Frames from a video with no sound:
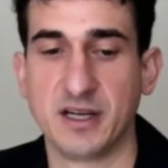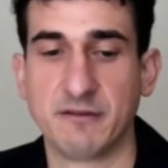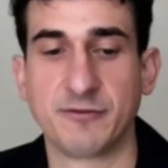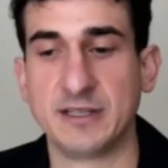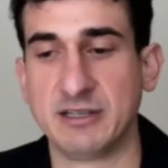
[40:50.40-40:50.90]
a
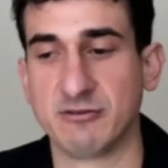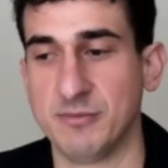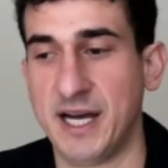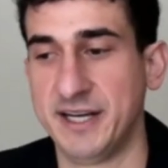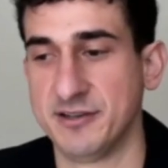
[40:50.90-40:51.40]
friendly
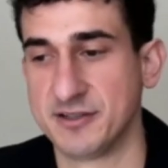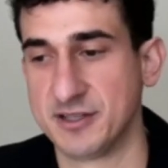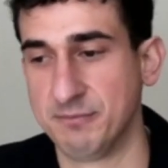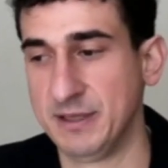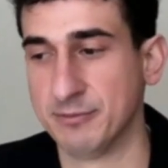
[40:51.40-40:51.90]
reminder
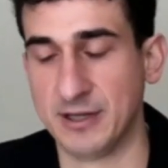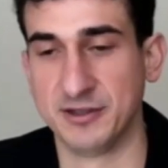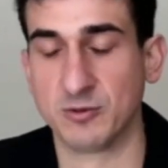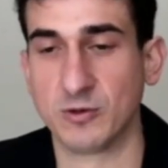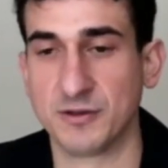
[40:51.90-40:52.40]
to people out
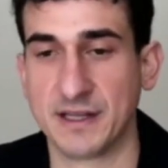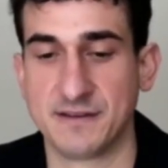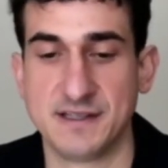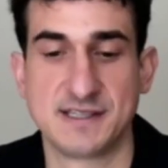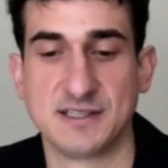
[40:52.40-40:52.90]
in the world
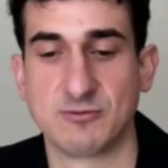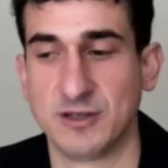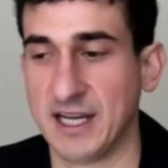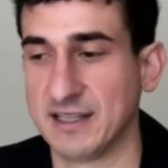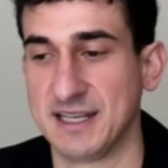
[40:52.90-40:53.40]
that this is what
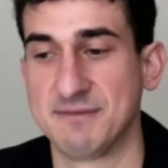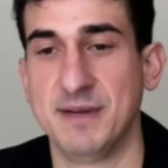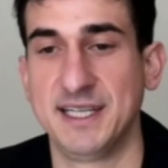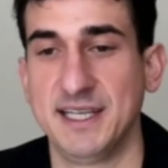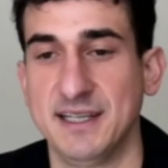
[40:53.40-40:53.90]
I like
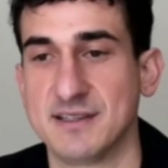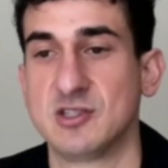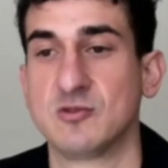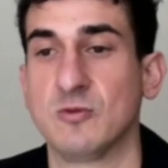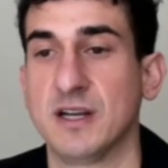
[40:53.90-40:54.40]
making, this
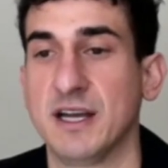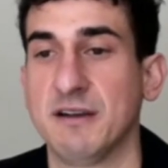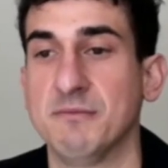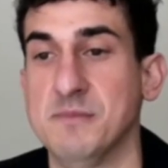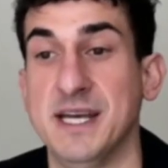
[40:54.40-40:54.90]
is what I
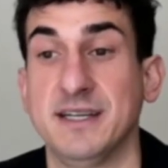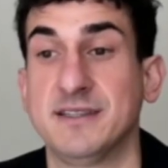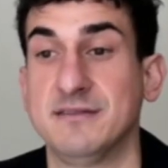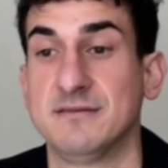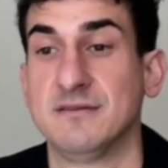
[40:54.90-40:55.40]
make.
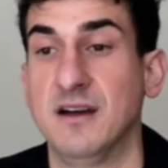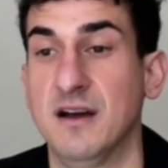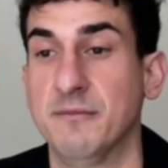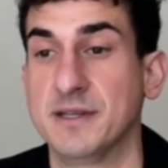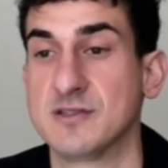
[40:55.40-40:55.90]

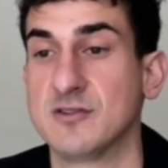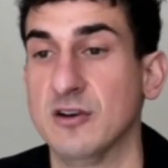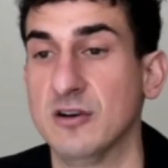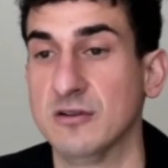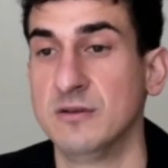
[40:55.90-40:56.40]
Um, and
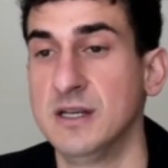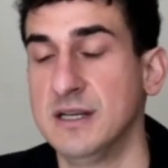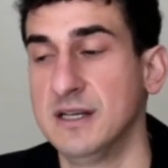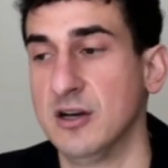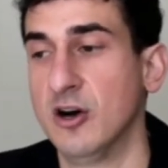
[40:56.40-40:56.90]
so
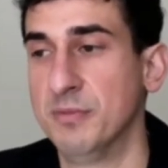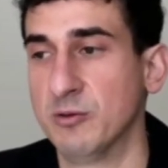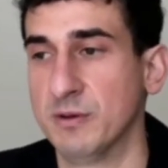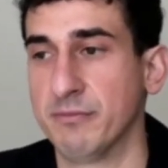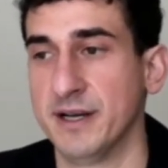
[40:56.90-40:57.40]
hoping
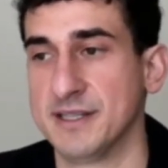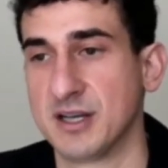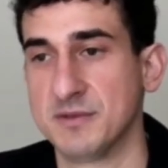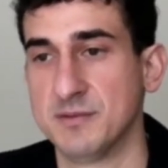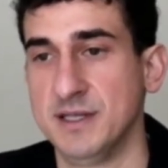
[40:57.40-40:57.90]
when brands
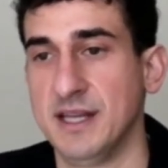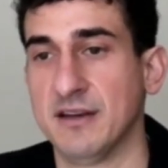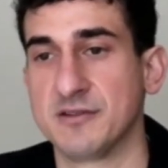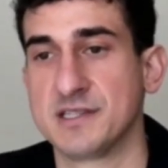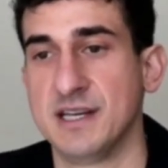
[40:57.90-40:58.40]
come to me, they
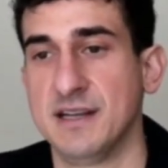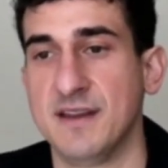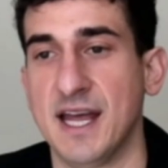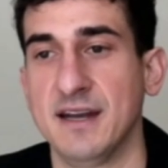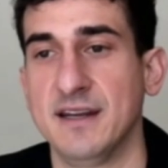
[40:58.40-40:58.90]
understand
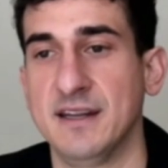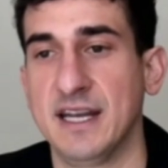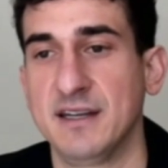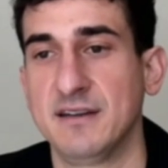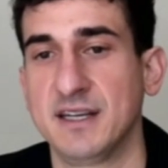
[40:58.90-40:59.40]
that and
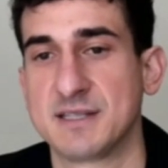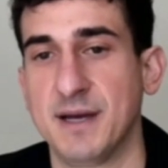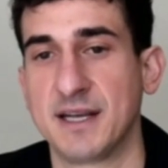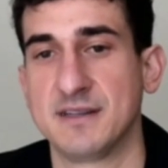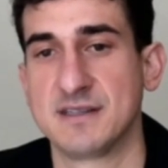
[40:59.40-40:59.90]
they
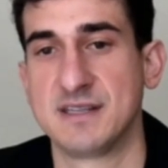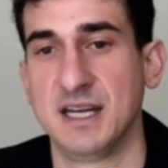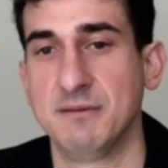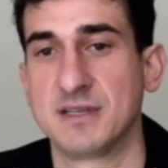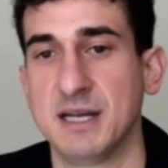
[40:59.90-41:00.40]
expect the
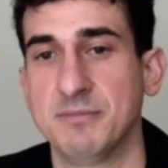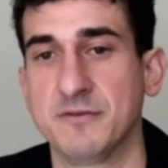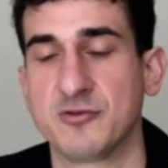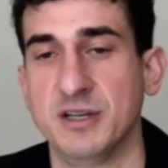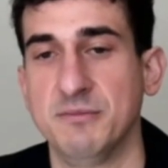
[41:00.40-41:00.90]
same type
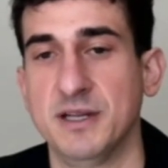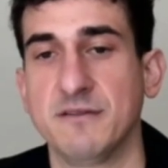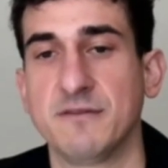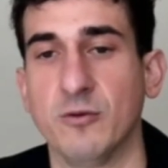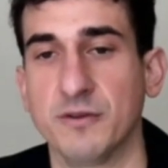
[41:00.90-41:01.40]
of treatment
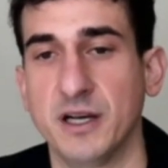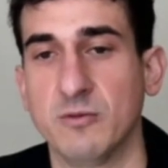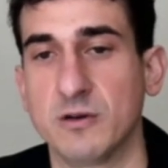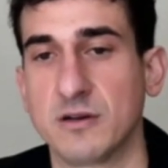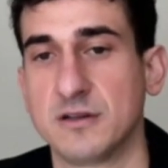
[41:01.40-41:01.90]
for their
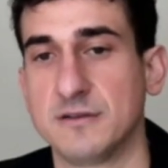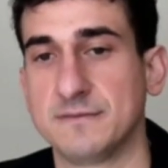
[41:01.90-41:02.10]
work.